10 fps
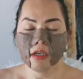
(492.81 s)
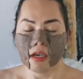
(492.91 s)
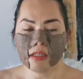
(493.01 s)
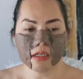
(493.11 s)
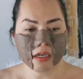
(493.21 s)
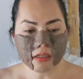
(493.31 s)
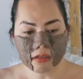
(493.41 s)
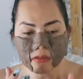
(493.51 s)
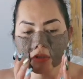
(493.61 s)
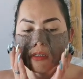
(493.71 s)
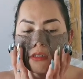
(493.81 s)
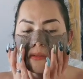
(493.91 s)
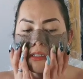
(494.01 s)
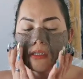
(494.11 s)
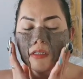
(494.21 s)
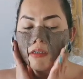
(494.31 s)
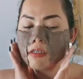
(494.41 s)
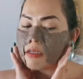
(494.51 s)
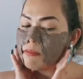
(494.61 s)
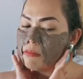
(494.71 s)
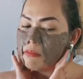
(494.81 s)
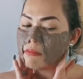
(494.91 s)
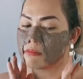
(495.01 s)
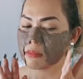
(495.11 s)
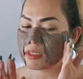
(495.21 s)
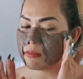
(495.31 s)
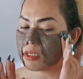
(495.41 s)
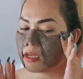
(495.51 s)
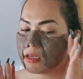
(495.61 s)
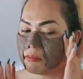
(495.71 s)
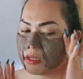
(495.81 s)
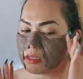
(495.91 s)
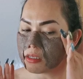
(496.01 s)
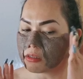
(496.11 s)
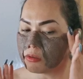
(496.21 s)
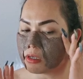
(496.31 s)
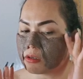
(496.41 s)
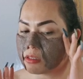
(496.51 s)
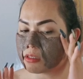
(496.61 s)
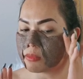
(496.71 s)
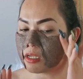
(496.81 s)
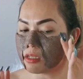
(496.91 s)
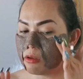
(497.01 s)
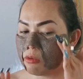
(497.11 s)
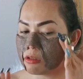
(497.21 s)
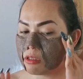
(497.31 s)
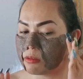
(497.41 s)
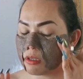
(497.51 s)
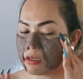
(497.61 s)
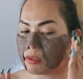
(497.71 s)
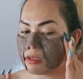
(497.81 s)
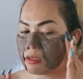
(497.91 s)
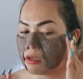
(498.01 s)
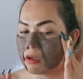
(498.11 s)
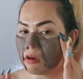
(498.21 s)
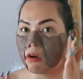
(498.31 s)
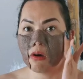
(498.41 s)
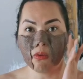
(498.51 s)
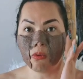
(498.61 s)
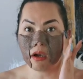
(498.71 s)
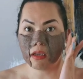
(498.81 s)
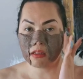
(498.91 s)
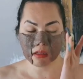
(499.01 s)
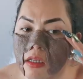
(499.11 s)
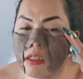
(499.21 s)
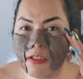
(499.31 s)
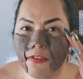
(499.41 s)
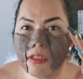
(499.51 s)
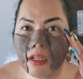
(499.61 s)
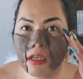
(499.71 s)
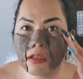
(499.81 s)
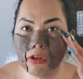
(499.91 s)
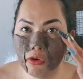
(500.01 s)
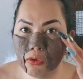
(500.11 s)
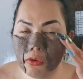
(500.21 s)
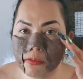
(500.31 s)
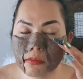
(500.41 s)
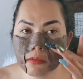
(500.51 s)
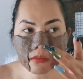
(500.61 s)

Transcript: I think I know when this is ready. There is something like milk is going out. It's something like the water is becoming white. This feels like glue.